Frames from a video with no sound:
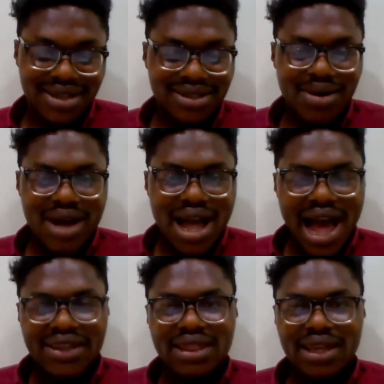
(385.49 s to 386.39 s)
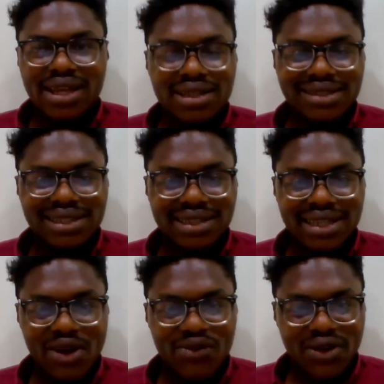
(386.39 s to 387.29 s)
So I think there's
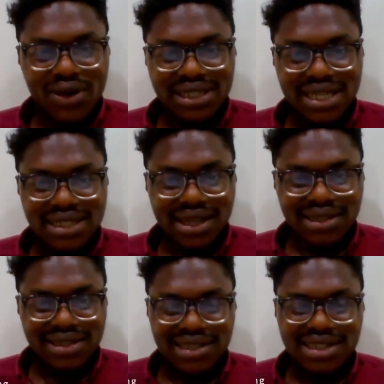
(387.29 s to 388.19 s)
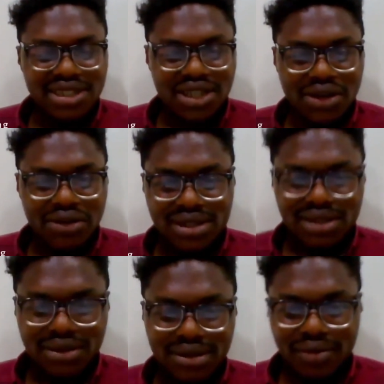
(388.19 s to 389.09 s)
of course there's an
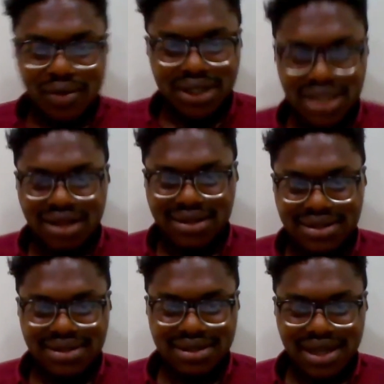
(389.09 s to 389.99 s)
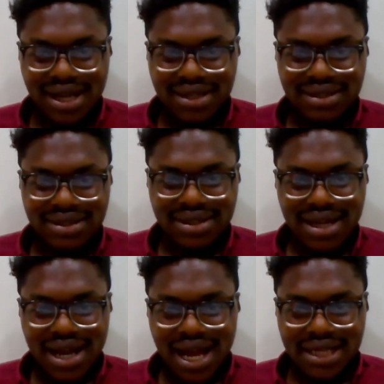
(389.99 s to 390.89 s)
insecurity with us as
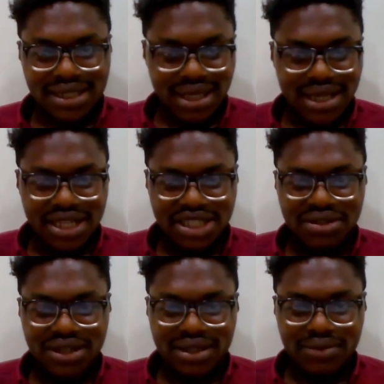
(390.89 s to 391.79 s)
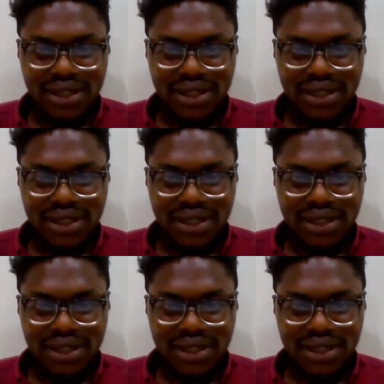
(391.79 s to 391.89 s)
a Nigerian.